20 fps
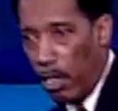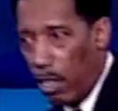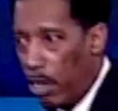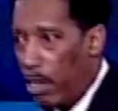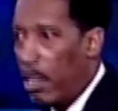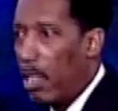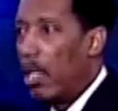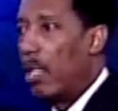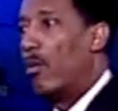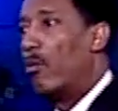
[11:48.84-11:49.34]
You're
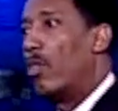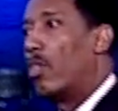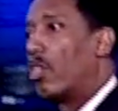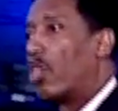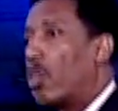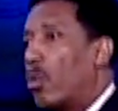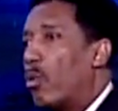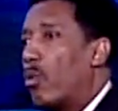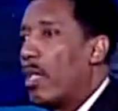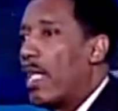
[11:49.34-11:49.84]
dealing with
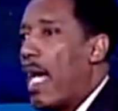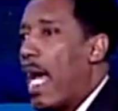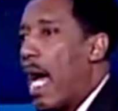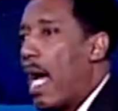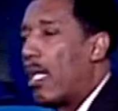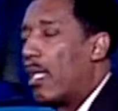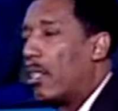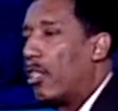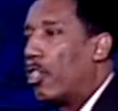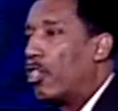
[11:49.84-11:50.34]
two
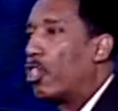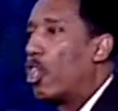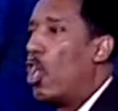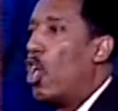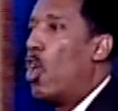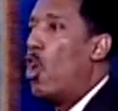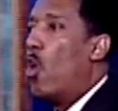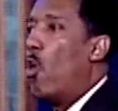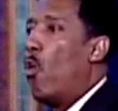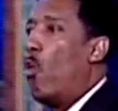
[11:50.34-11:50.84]
realities.
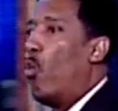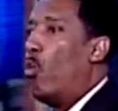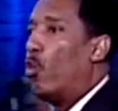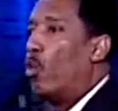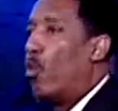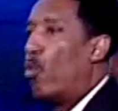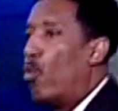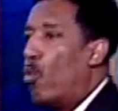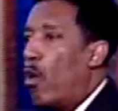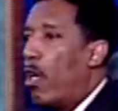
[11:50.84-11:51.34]

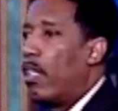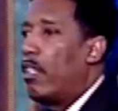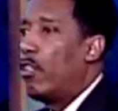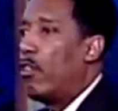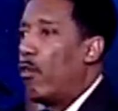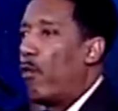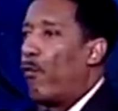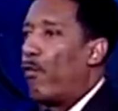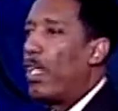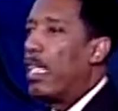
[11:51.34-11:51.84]
The one
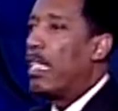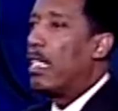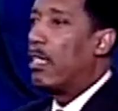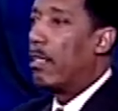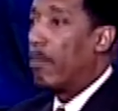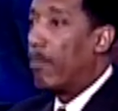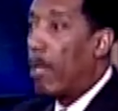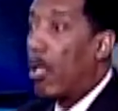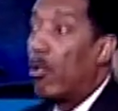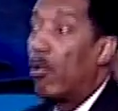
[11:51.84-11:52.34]
you feed
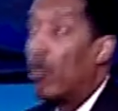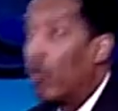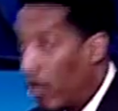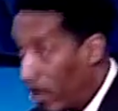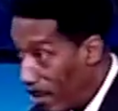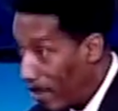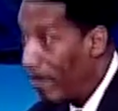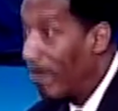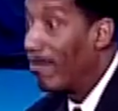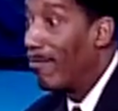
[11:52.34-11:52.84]
the
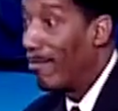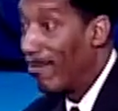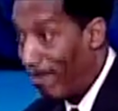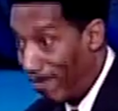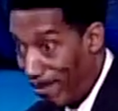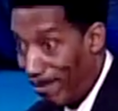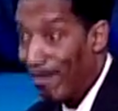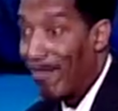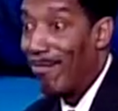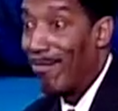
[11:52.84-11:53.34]
most
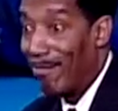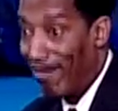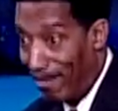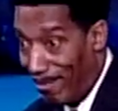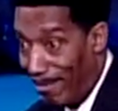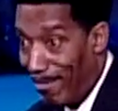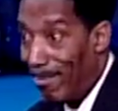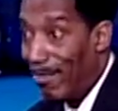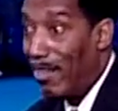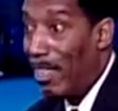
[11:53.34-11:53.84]

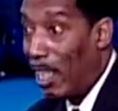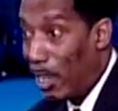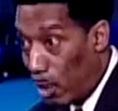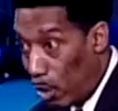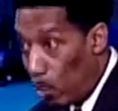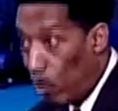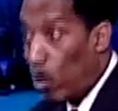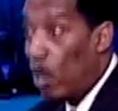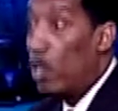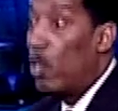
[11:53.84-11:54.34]
is
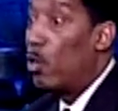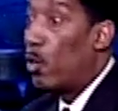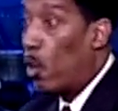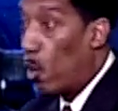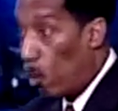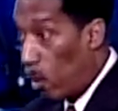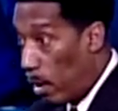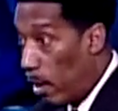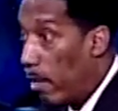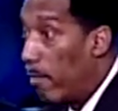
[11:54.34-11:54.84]
the one you're
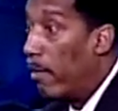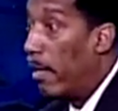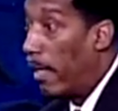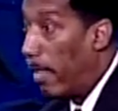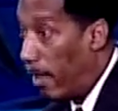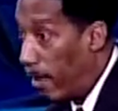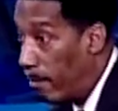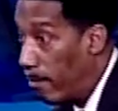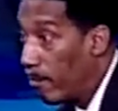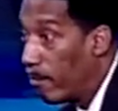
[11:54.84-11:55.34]
going to live
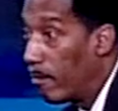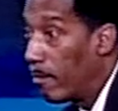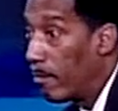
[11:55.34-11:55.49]
in.